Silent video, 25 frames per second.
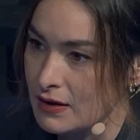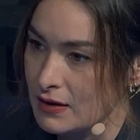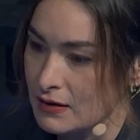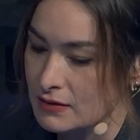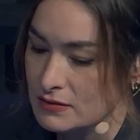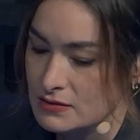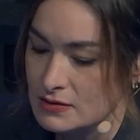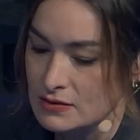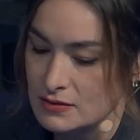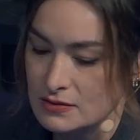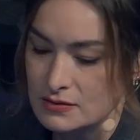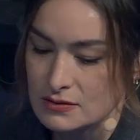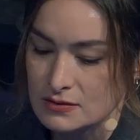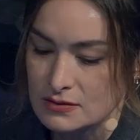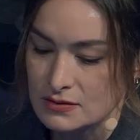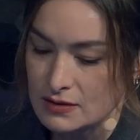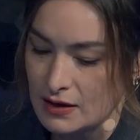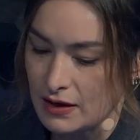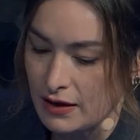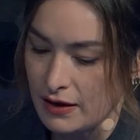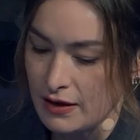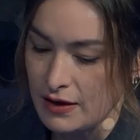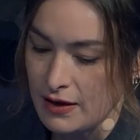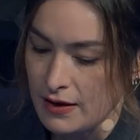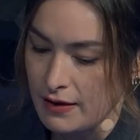just
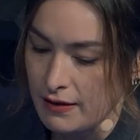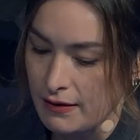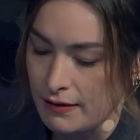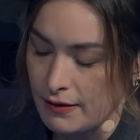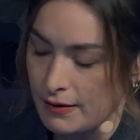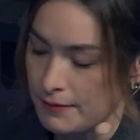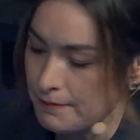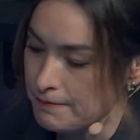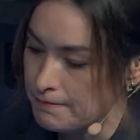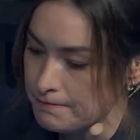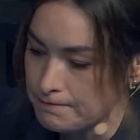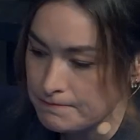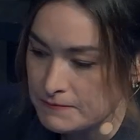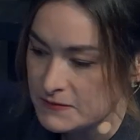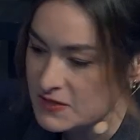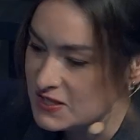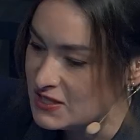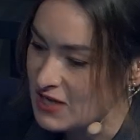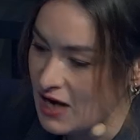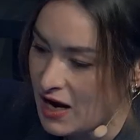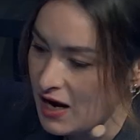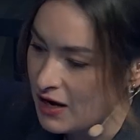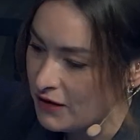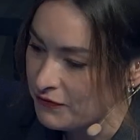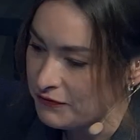
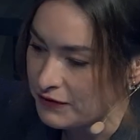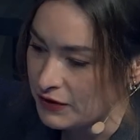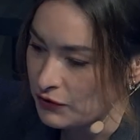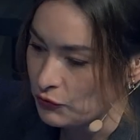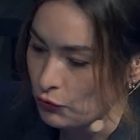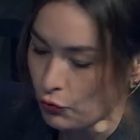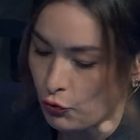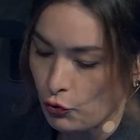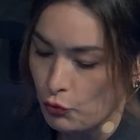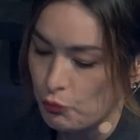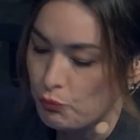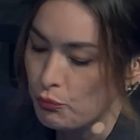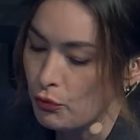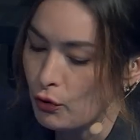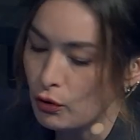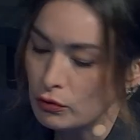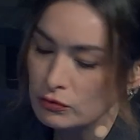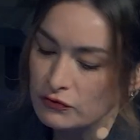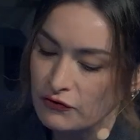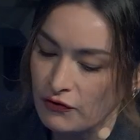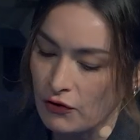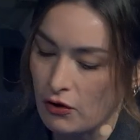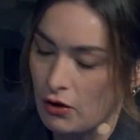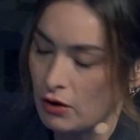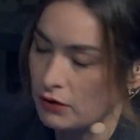dive in or build
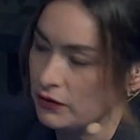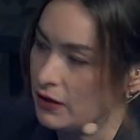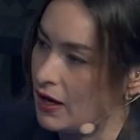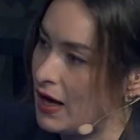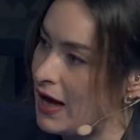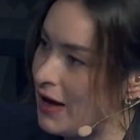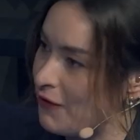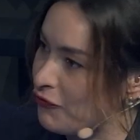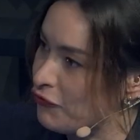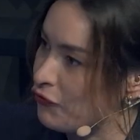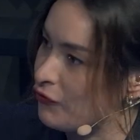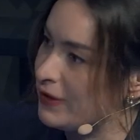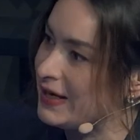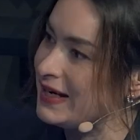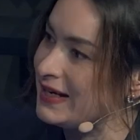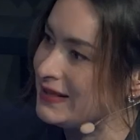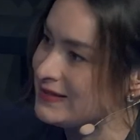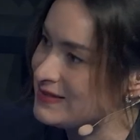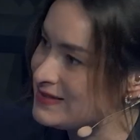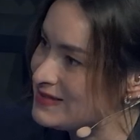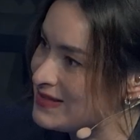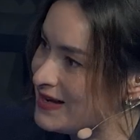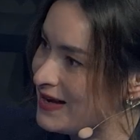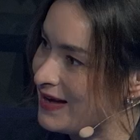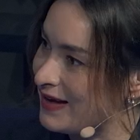on African
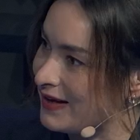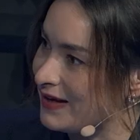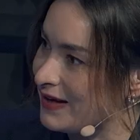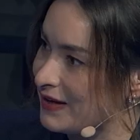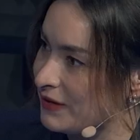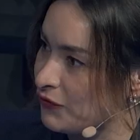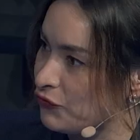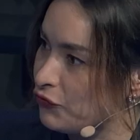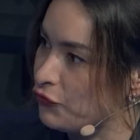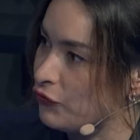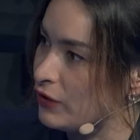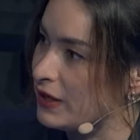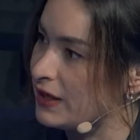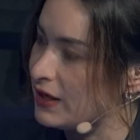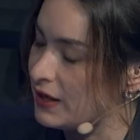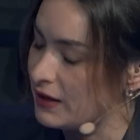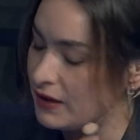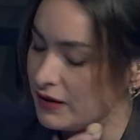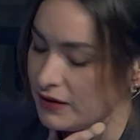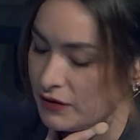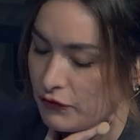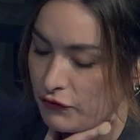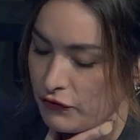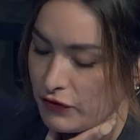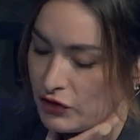tech and African
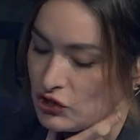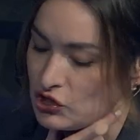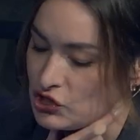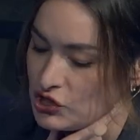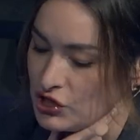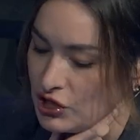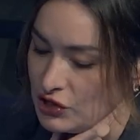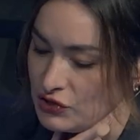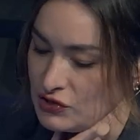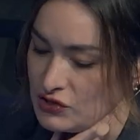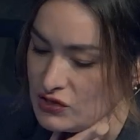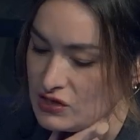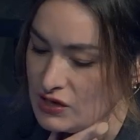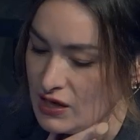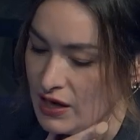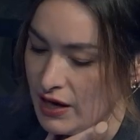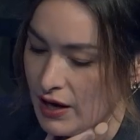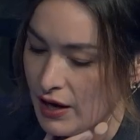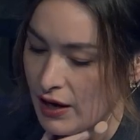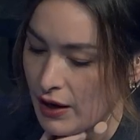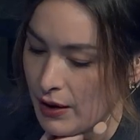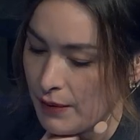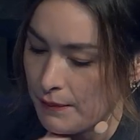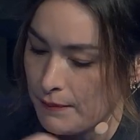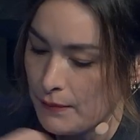innovations,
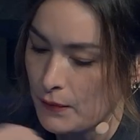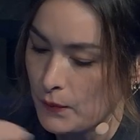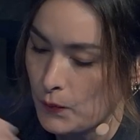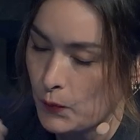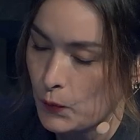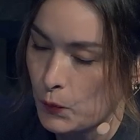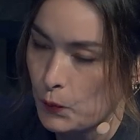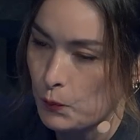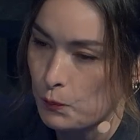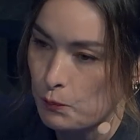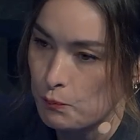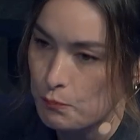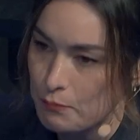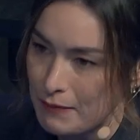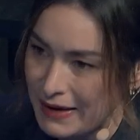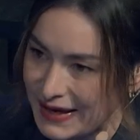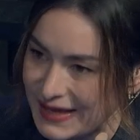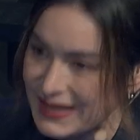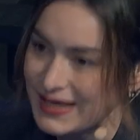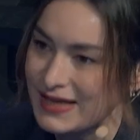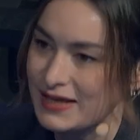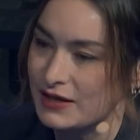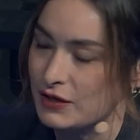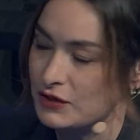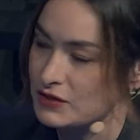
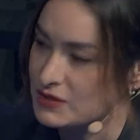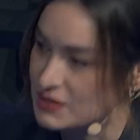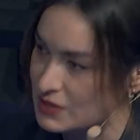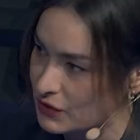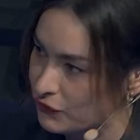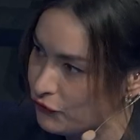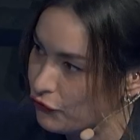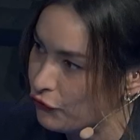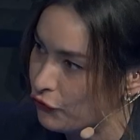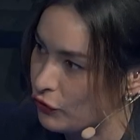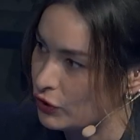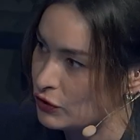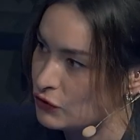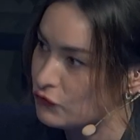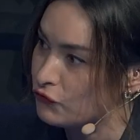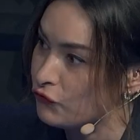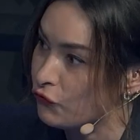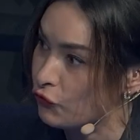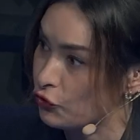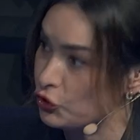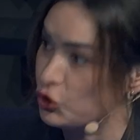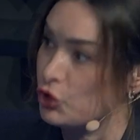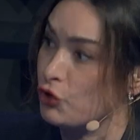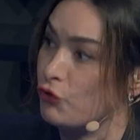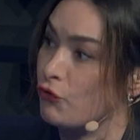making a difference for
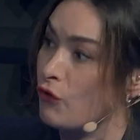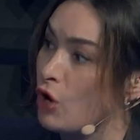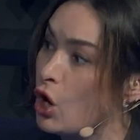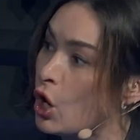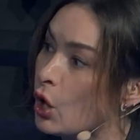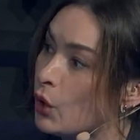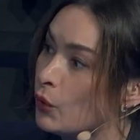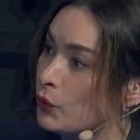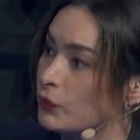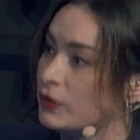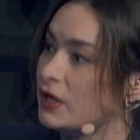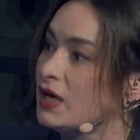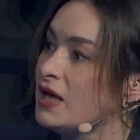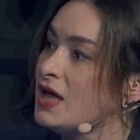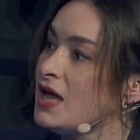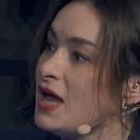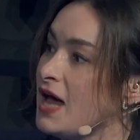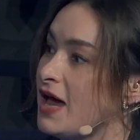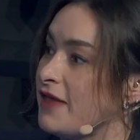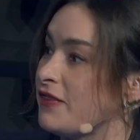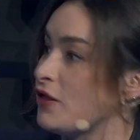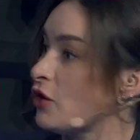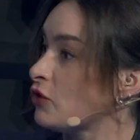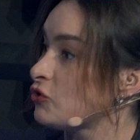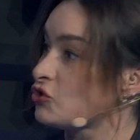your own,
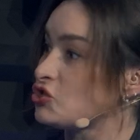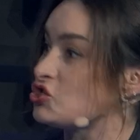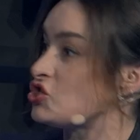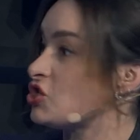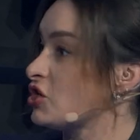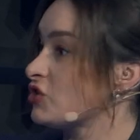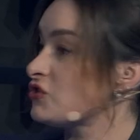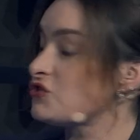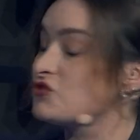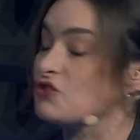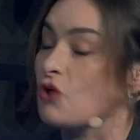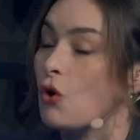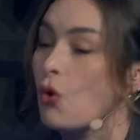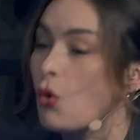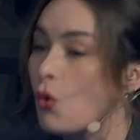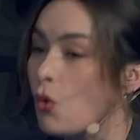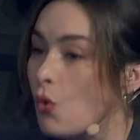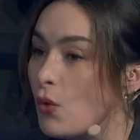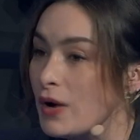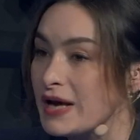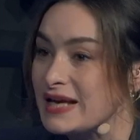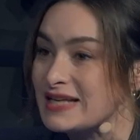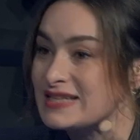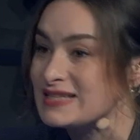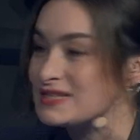and not just
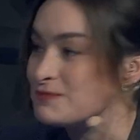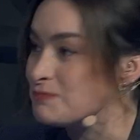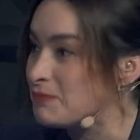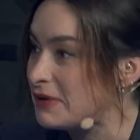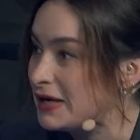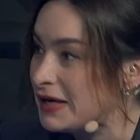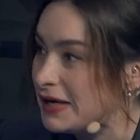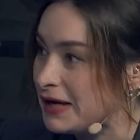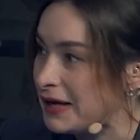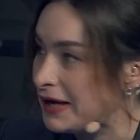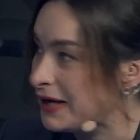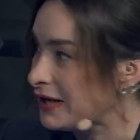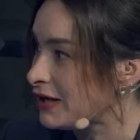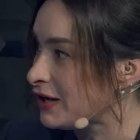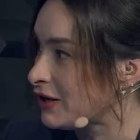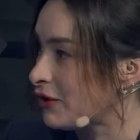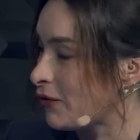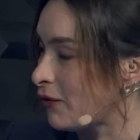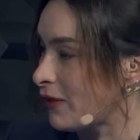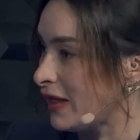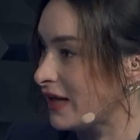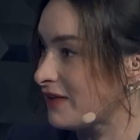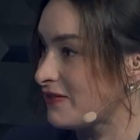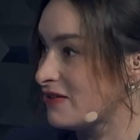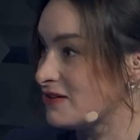always being,
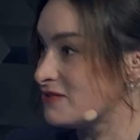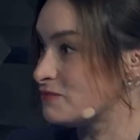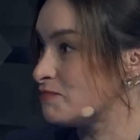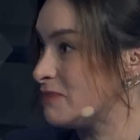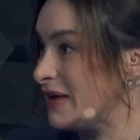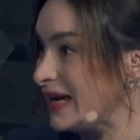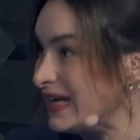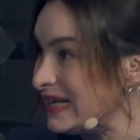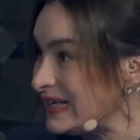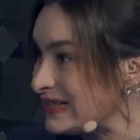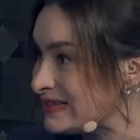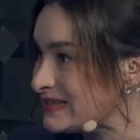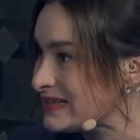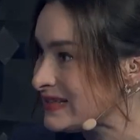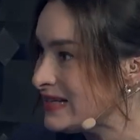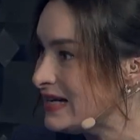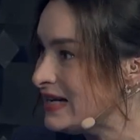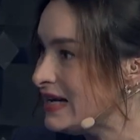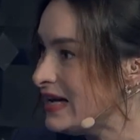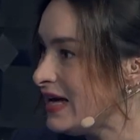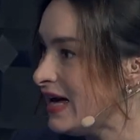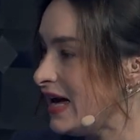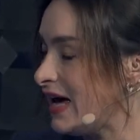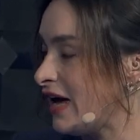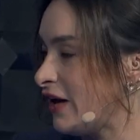this bait
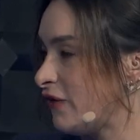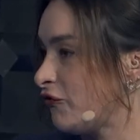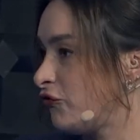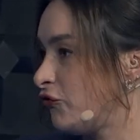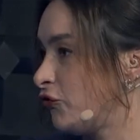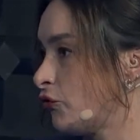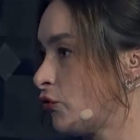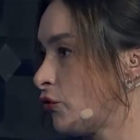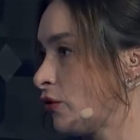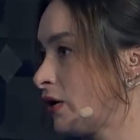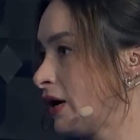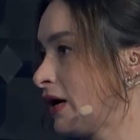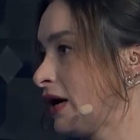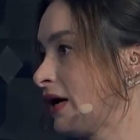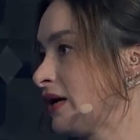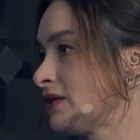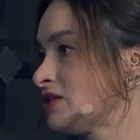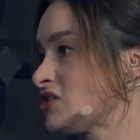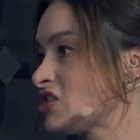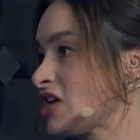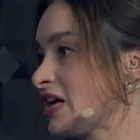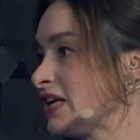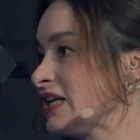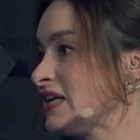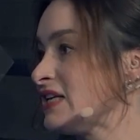for
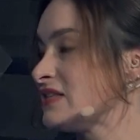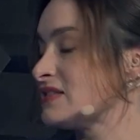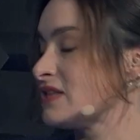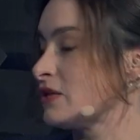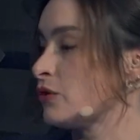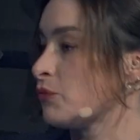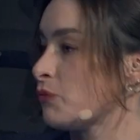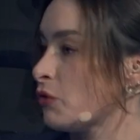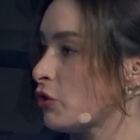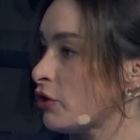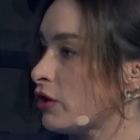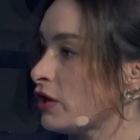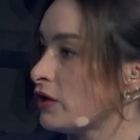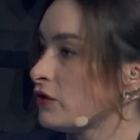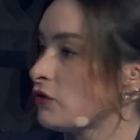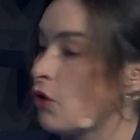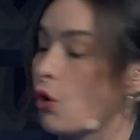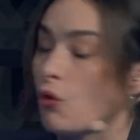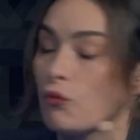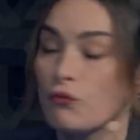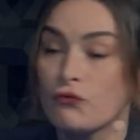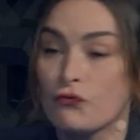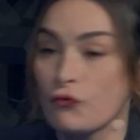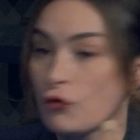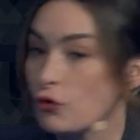Chinese and American or
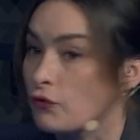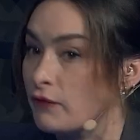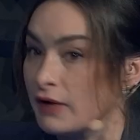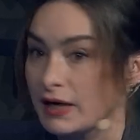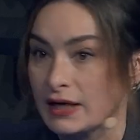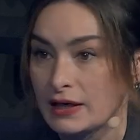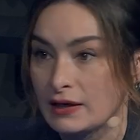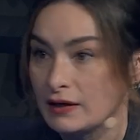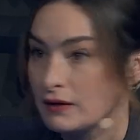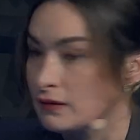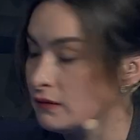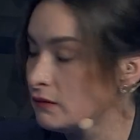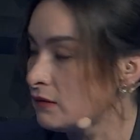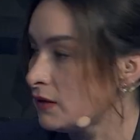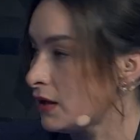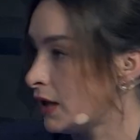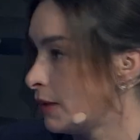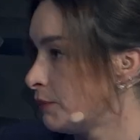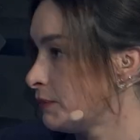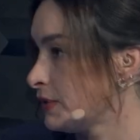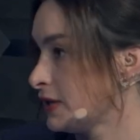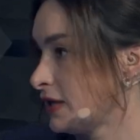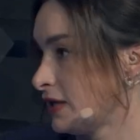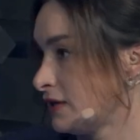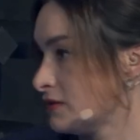foreign
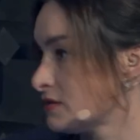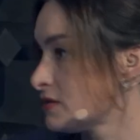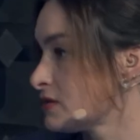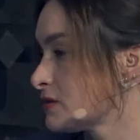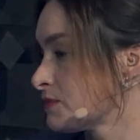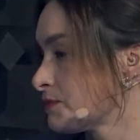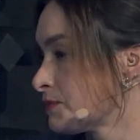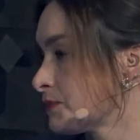companies?